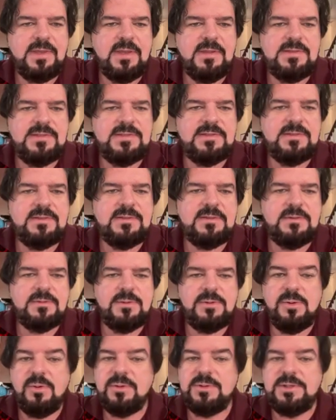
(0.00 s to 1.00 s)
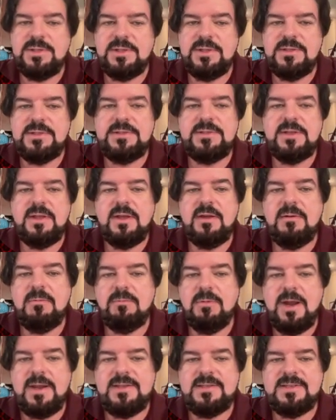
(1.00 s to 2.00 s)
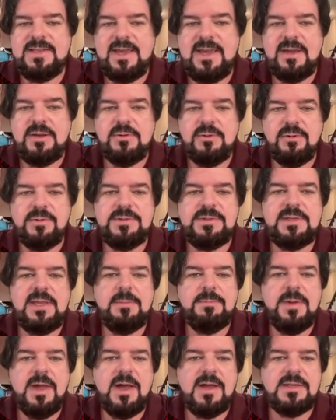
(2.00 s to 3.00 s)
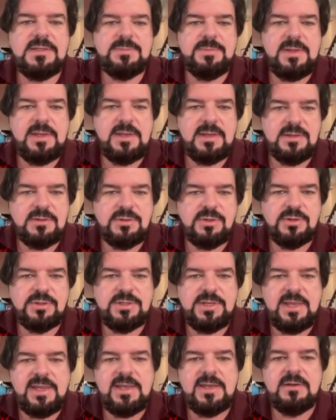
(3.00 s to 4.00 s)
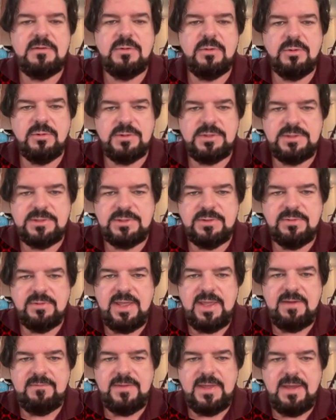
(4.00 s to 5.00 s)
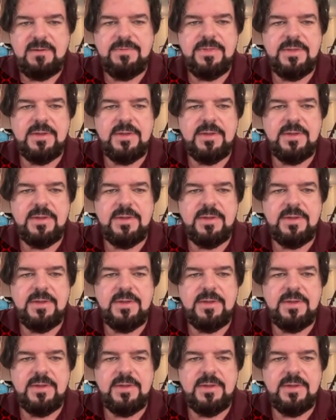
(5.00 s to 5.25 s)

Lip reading: Sources. Right tackle, Sam Cosmi injures hand. Of course, he's going to have that